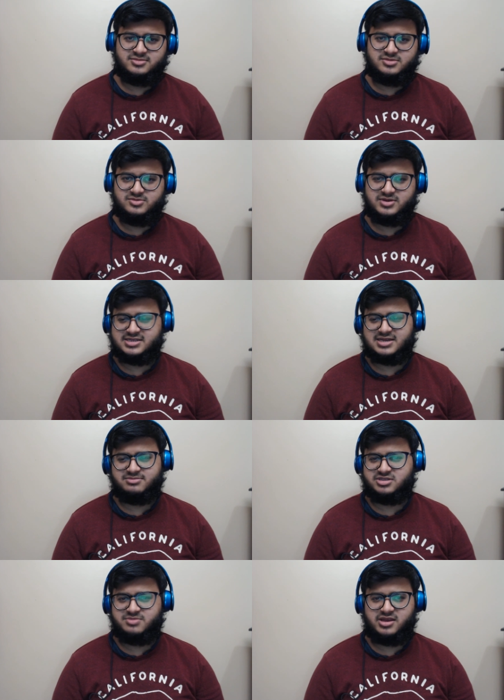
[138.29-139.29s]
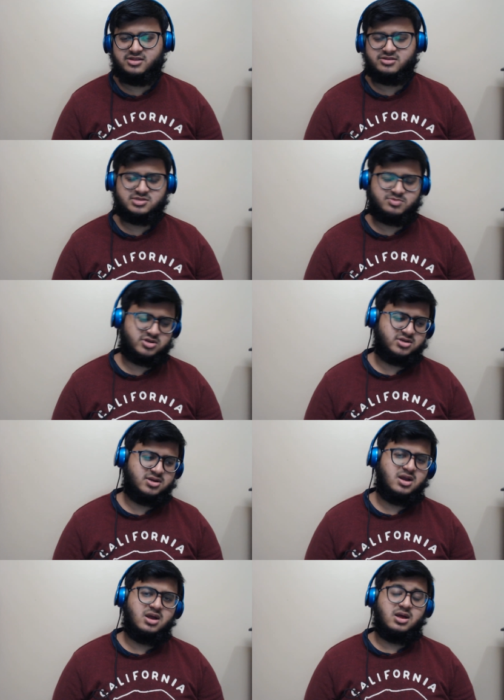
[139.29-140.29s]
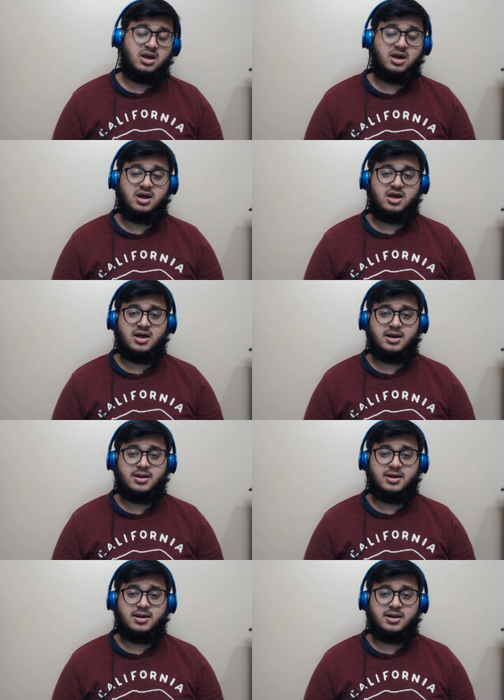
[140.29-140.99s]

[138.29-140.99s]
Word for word: because i'm just making this spur uh,